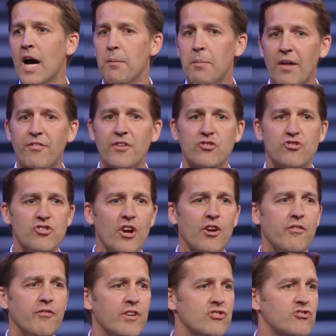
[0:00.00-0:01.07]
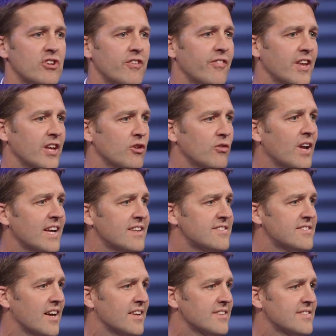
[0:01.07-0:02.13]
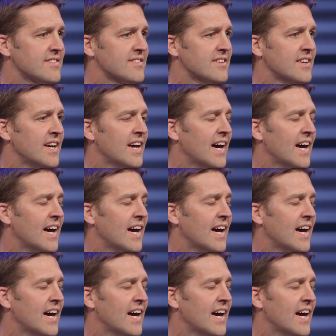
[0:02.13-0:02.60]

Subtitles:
about the shared vision that unites us.